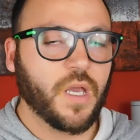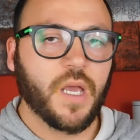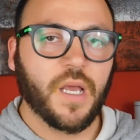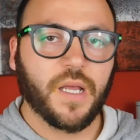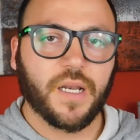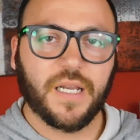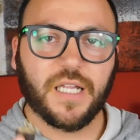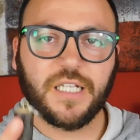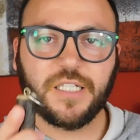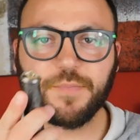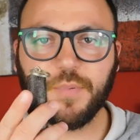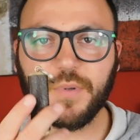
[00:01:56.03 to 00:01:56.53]

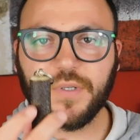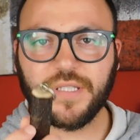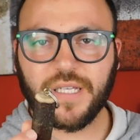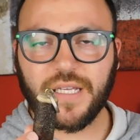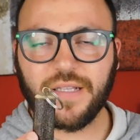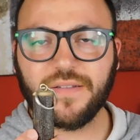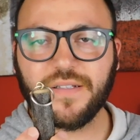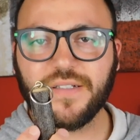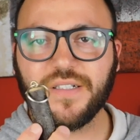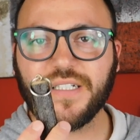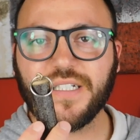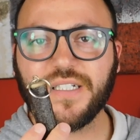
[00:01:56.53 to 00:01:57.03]
let's pretend
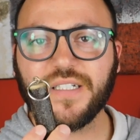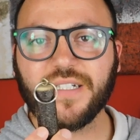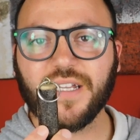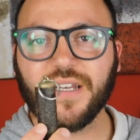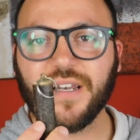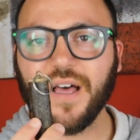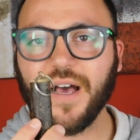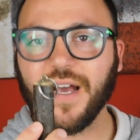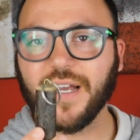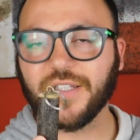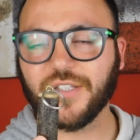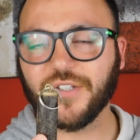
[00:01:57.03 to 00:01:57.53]
this is a
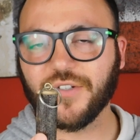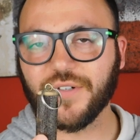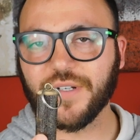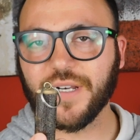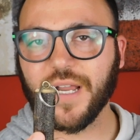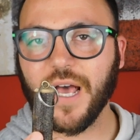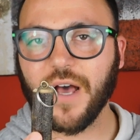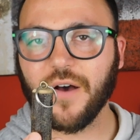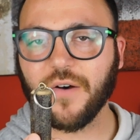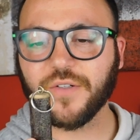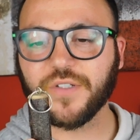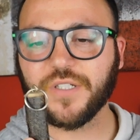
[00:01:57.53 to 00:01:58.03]
lighter
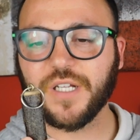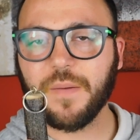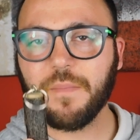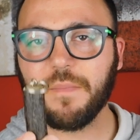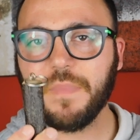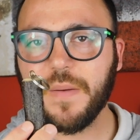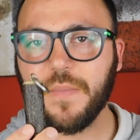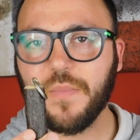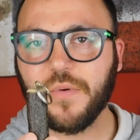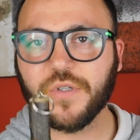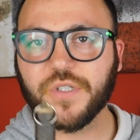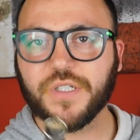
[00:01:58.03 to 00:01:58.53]
now. Some
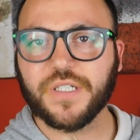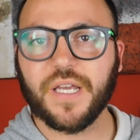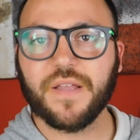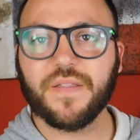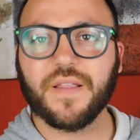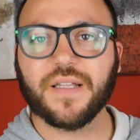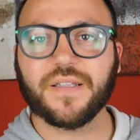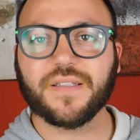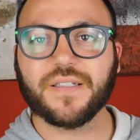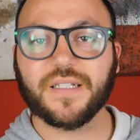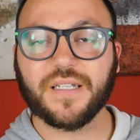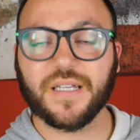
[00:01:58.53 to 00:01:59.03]
people say
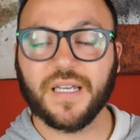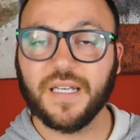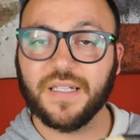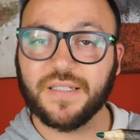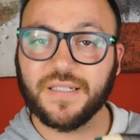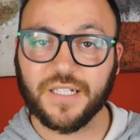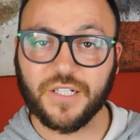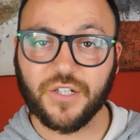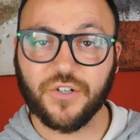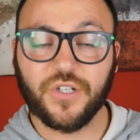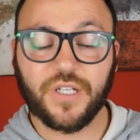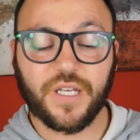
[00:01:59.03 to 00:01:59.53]
that it's
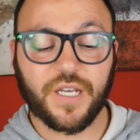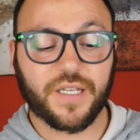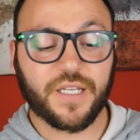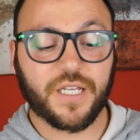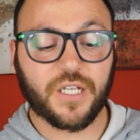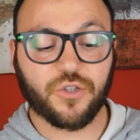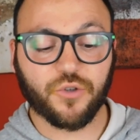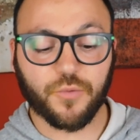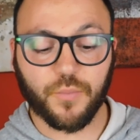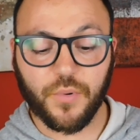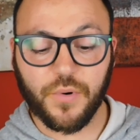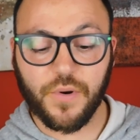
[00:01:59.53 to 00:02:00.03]
a good idea
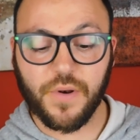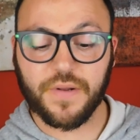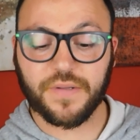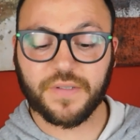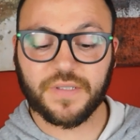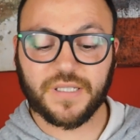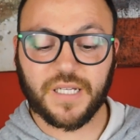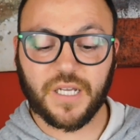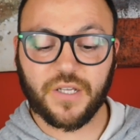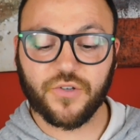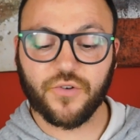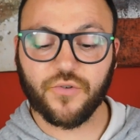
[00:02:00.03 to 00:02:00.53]
to put it
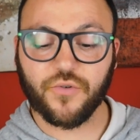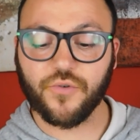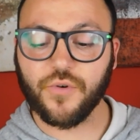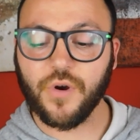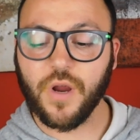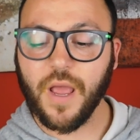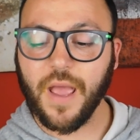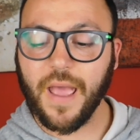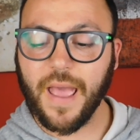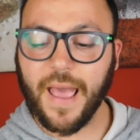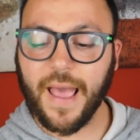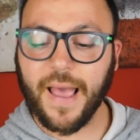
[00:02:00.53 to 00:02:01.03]
inside your
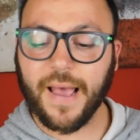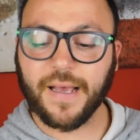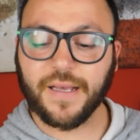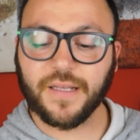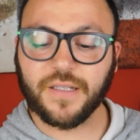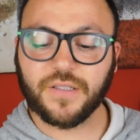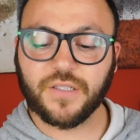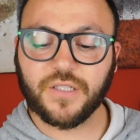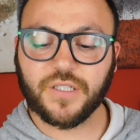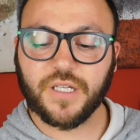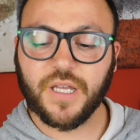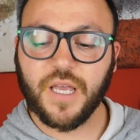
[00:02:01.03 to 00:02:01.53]

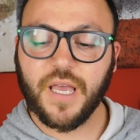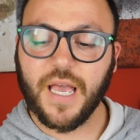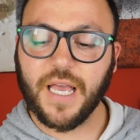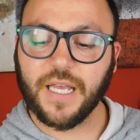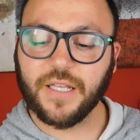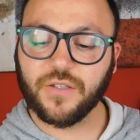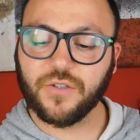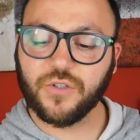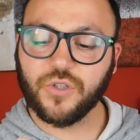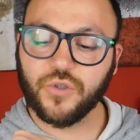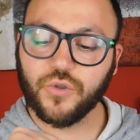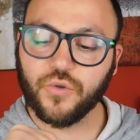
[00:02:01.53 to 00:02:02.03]
hands
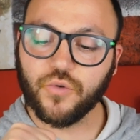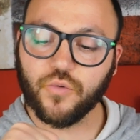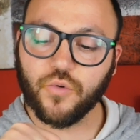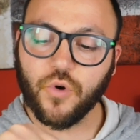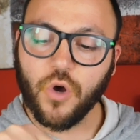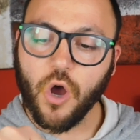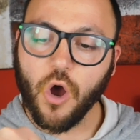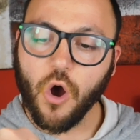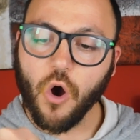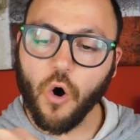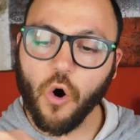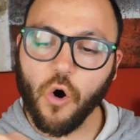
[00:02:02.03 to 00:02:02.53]
and to
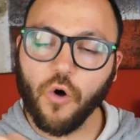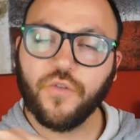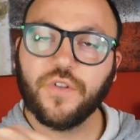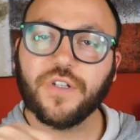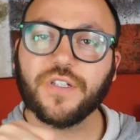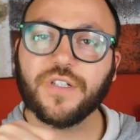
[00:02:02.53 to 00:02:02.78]
hold